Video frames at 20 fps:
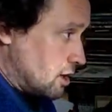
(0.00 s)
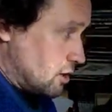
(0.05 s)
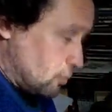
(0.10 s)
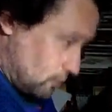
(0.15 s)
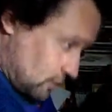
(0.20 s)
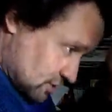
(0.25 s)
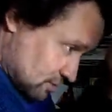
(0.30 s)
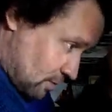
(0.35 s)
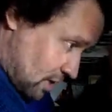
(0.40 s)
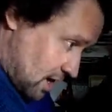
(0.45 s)

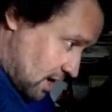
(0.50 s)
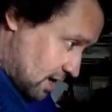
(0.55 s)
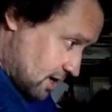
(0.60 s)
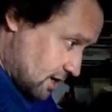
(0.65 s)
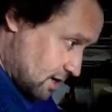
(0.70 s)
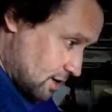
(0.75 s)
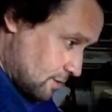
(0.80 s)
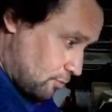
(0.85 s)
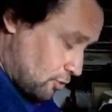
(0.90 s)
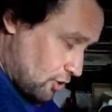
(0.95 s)
with
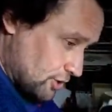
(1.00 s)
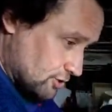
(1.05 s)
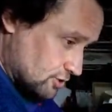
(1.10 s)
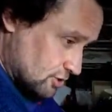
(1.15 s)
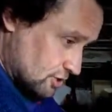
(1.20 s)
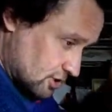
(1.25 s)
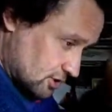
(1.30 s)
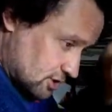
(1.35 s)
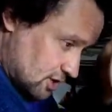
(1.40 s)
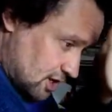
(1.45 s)
my
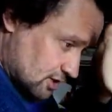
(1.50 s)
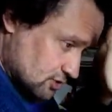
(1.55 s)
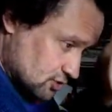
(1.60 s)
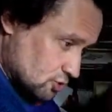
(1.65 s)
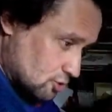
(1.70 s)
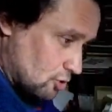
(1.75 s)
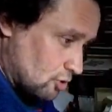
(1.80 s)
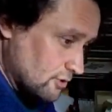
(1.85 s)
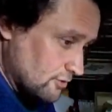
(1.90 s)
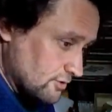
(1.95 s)
poetry text
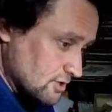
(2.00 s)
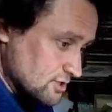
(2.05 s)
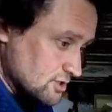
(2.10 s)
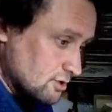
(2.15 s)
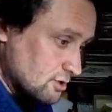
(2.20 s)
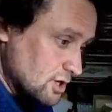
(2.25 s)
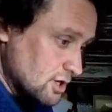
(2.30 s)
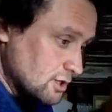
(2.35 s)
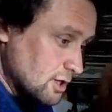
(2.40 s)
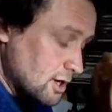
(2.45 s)
scrolling the
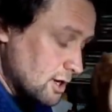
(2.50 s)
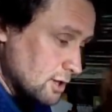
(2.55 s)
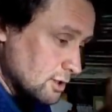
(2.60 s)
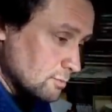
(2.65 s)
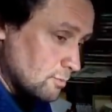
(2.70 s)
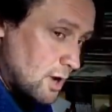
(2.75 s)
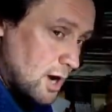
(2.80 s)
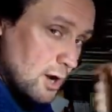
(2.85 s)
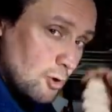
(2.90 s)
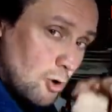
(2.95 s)
screen
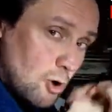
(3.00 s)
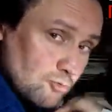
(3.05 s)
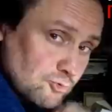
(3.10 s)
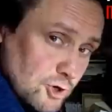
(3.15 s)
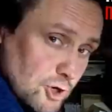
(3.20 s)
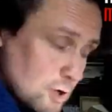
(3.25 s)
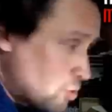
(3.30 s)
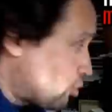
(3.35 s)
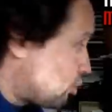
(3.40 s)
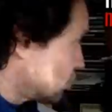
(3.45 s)
and my own
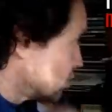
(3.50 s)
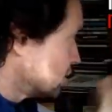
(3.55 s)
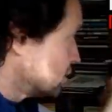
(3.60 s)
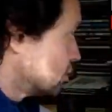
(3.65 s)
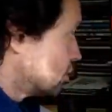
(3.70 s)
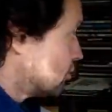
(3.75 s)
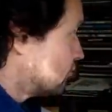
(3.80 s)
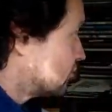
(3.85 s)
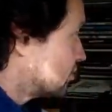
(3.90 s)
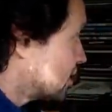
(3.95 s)

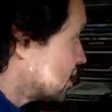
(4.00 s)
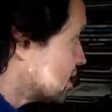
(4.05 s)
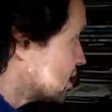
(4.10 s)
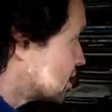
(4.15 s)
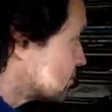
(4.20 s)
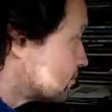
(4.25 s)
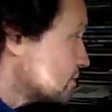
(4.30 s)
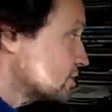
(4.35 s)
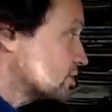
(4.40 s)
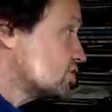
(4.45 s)
recording of
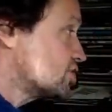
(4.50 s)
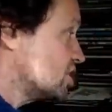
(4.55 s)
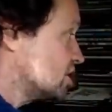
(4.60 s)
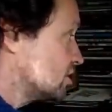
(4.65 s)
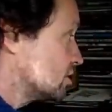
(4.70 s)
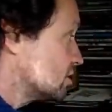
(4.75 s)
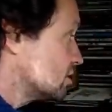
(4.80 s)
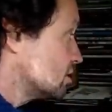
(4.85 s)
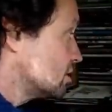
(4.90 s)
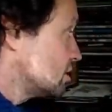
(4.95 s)
Greek, Peer
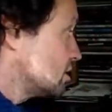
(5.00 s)
Gynt.